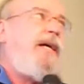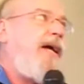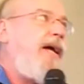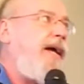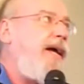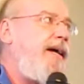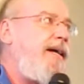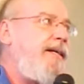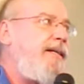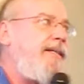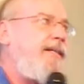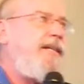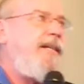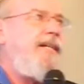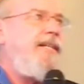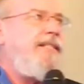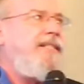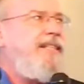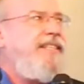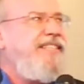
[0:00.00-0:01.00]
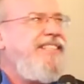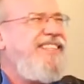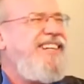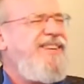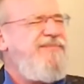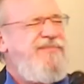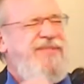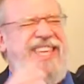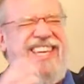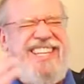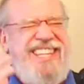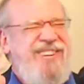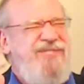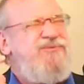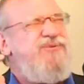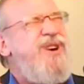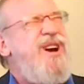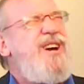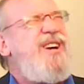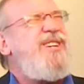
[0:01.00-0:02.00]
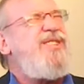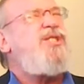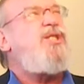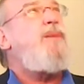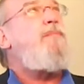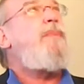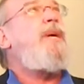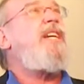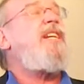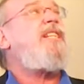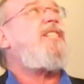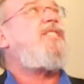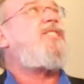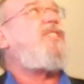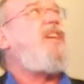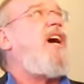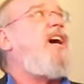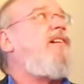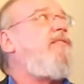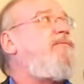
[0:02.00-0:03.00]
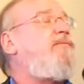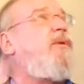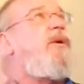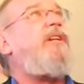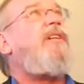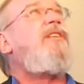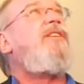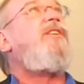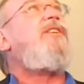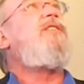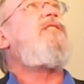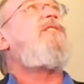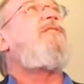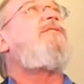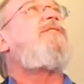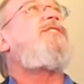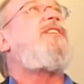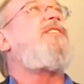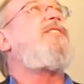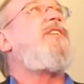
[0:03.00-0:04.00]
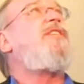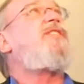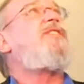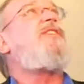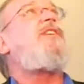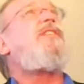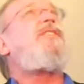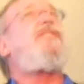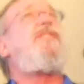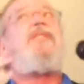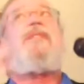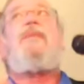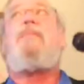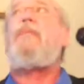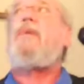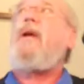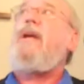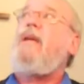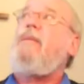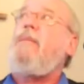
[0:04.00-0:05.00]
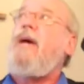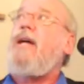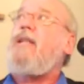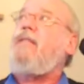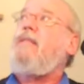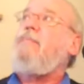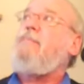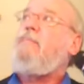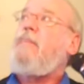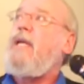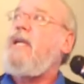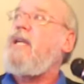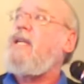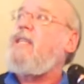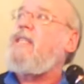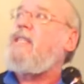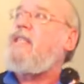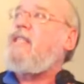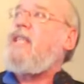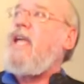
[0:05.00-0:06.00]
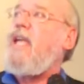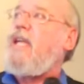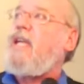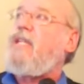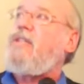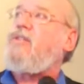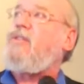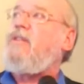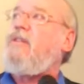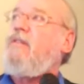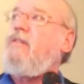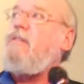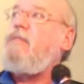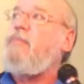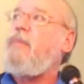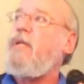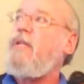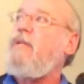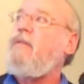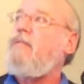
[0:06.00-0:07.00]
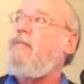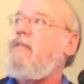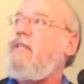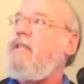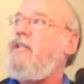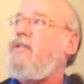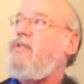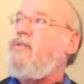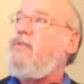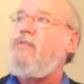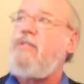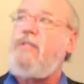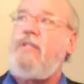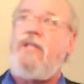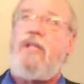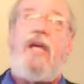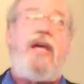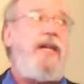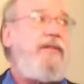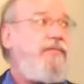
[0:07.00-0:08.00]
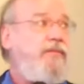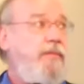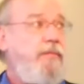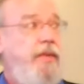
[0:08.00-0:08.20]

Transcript: And I'm thinking, where's the big stuff? Where, you know, Jesus teaches to pray about the big things, you know, the big issues in life, the